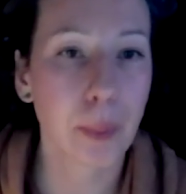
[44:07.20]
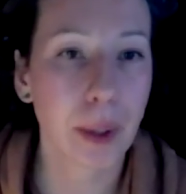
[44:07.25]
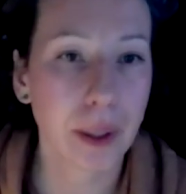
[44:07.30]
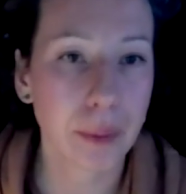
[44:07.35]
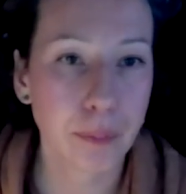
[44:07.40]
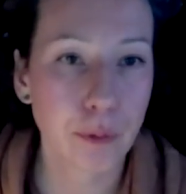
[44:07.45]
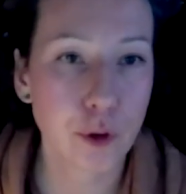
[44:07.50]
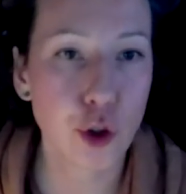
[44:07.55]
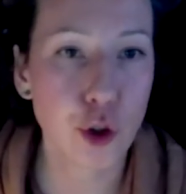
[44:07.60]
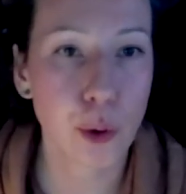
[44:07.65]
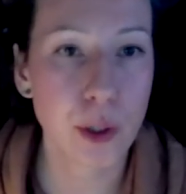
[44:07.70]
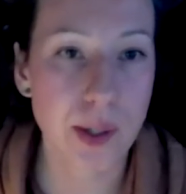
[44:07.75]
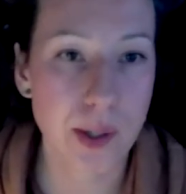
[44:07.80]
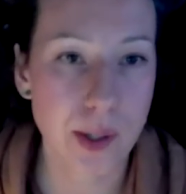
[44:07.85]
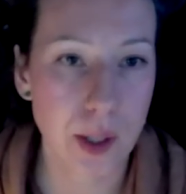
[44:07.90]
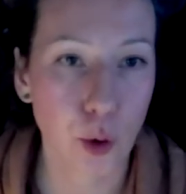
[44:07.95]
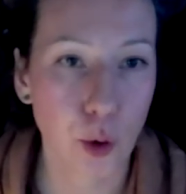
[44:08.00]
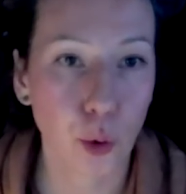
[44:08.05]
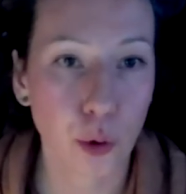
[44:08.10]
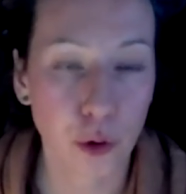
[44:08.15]
are my
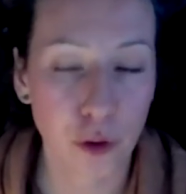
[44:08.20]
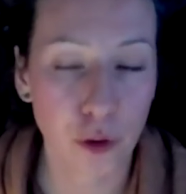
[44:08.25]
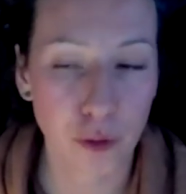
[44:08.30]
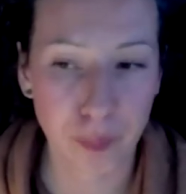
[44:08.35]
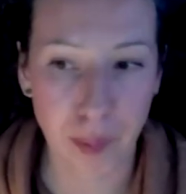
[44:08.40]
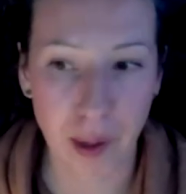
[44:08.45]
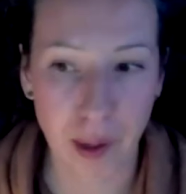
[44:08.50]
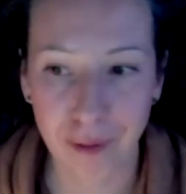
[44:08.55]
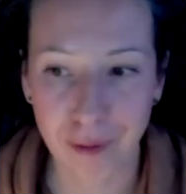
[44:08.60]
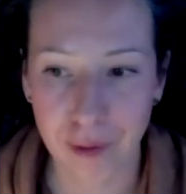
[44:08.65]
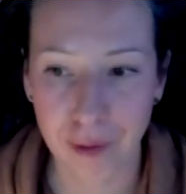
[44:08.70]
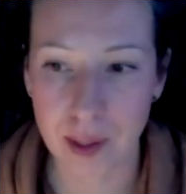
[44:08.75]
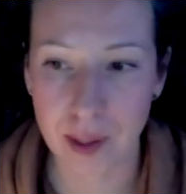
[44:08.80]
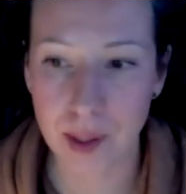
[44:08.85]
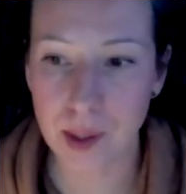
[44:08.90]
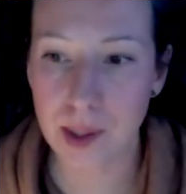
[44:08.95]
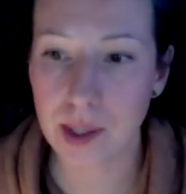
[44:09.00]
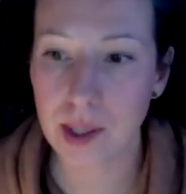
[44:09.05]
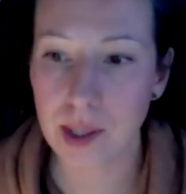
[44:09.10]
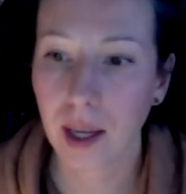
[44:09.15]
choices in order of
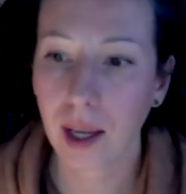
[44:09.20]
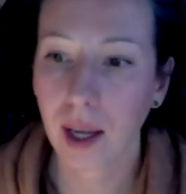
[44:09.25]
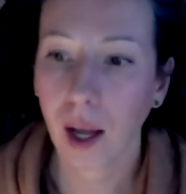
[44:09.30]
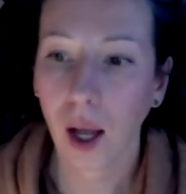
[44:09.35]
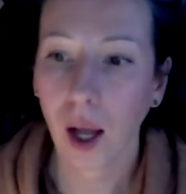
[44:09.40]
preference,